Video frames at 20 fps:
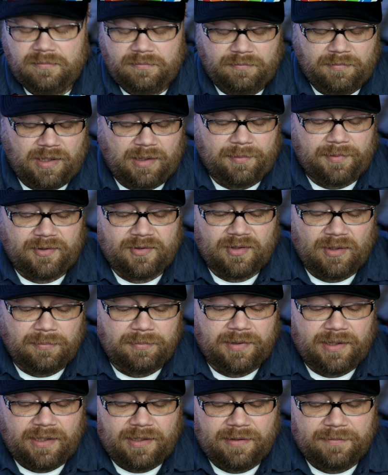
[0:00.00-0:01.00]
Maybe
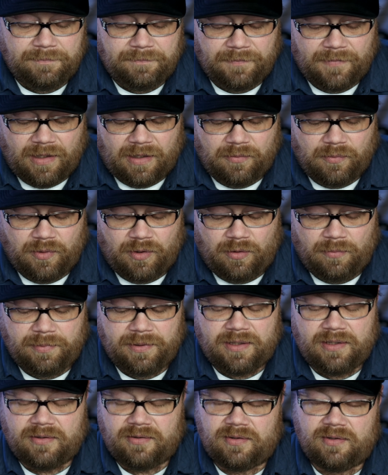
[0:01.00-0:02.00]
someday I will,
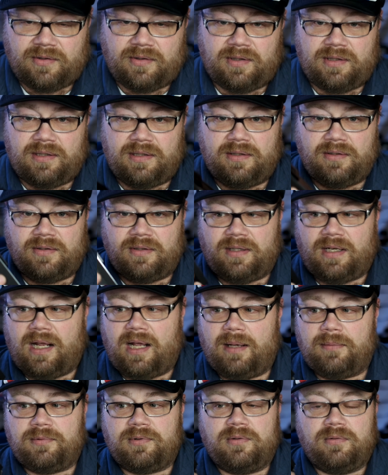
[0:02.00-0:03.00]
because this is an
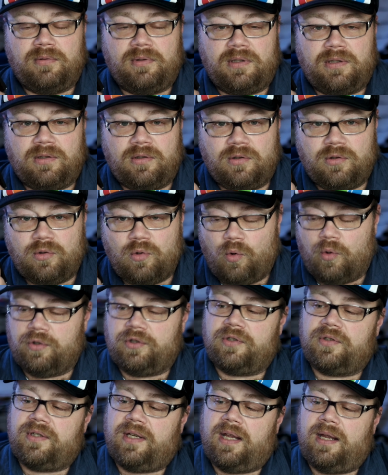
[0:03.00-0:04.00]
absolutely
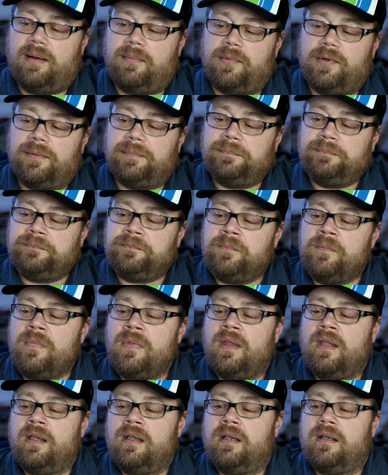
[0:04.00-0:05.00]
gorgeous camera
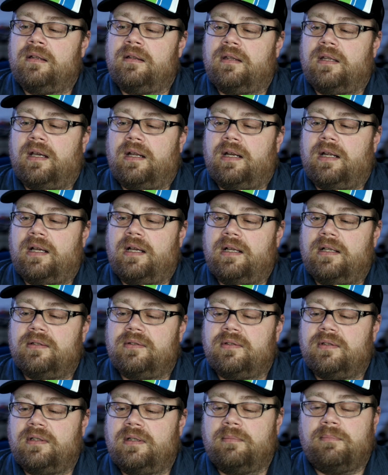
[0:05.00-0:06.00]
that
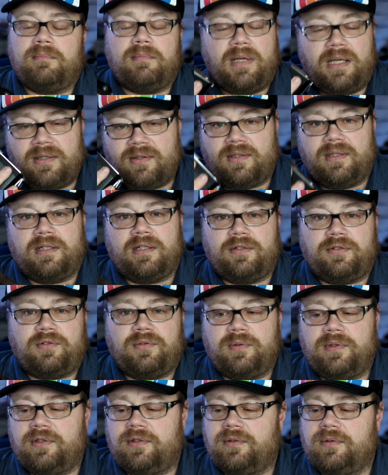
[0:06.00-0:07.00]
has an amazing
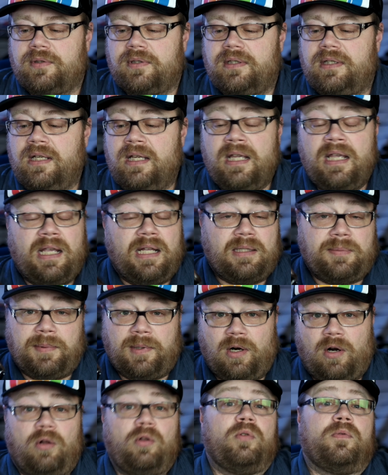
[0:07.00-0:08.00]
history to it. It's been
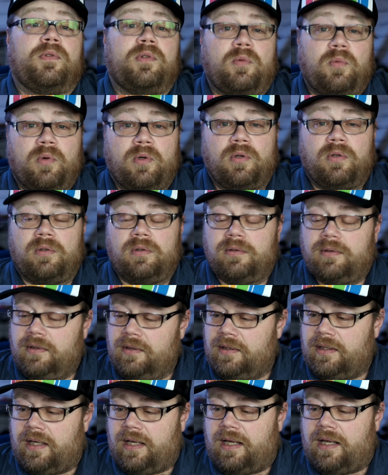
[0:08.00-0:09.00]
all over the world,
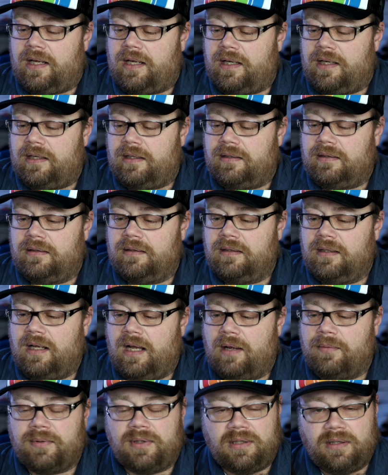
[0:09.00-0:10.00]
and
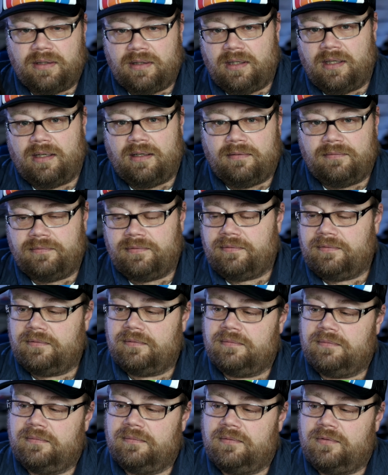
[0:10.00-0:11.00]
I would love
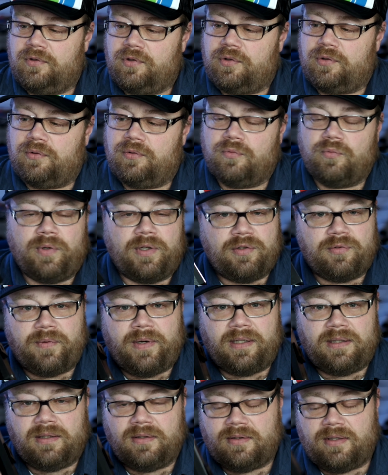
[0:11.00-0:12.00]
to
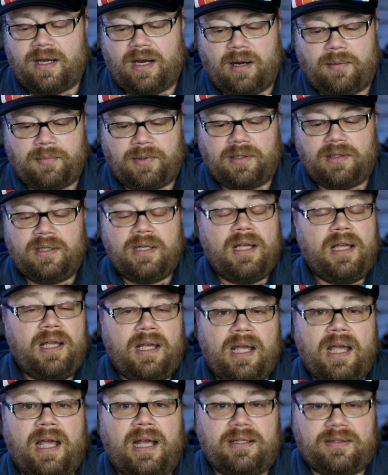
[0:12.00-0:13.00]
resurrect this camera
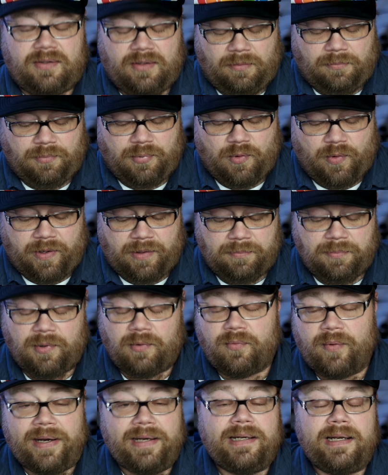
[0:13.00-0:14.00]
at some point. But
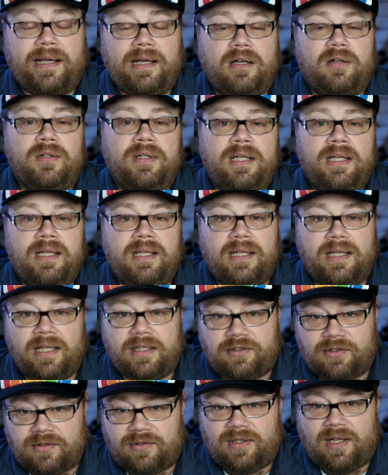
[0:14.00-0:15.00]
right now,
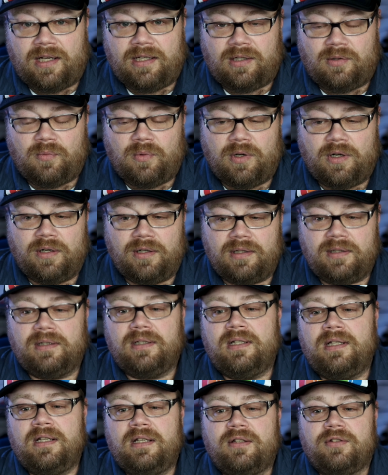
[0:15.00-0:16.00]
it's just not going to work.
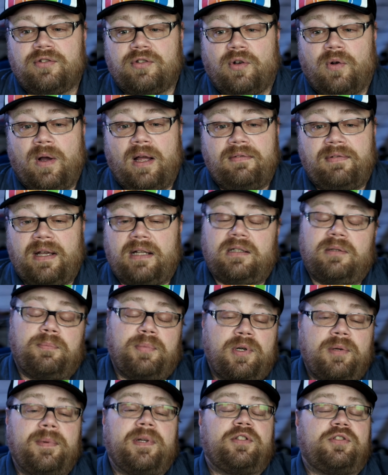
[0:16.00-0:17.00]
So I've had to
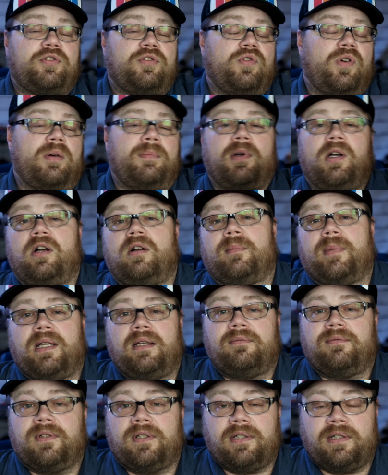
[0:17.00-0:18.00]
pretty much scrub all my
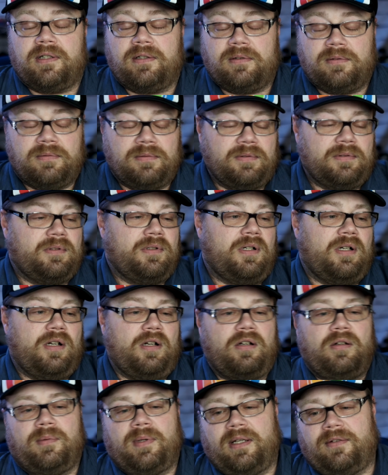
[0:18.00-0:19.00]
video,
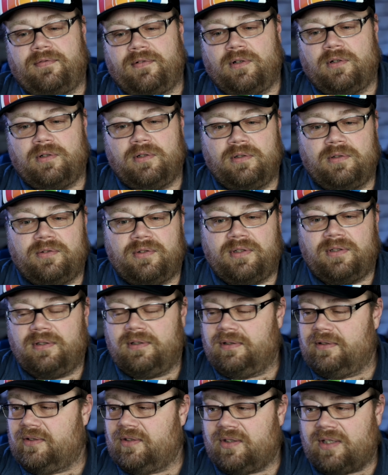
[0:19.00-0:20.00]
all my photos,
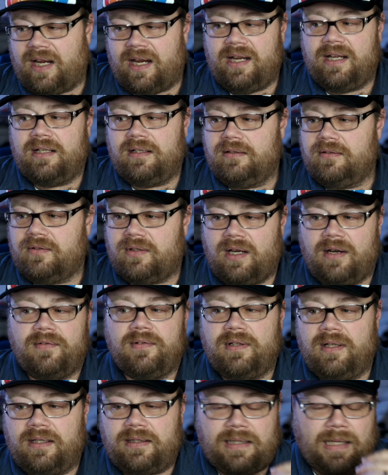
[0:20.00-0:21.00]
scans,
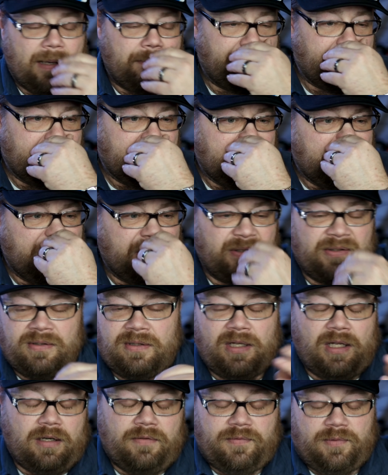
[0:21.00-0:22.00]
everything like that, because
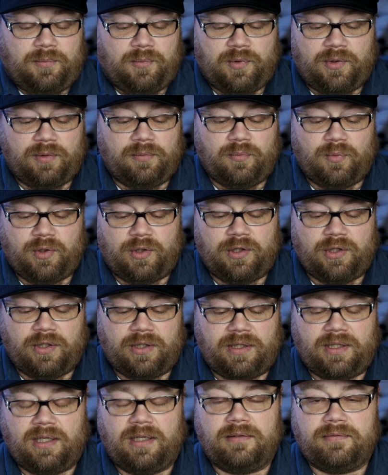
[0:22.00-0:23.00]
none of them were good
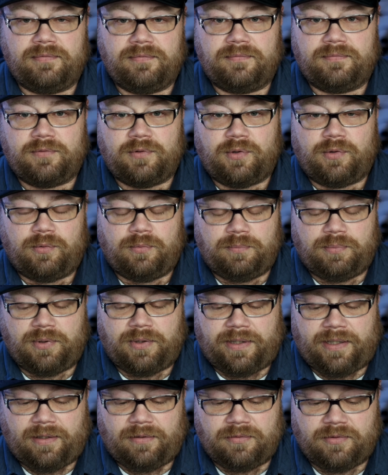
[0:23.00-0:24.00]
enough to
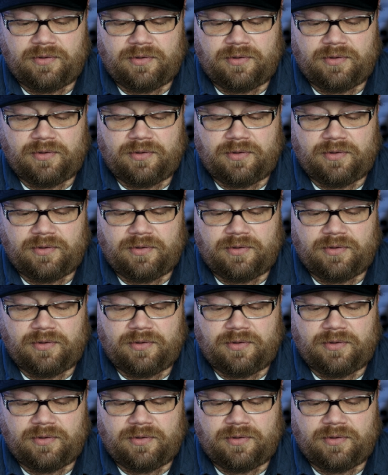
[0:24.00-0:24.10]
put out.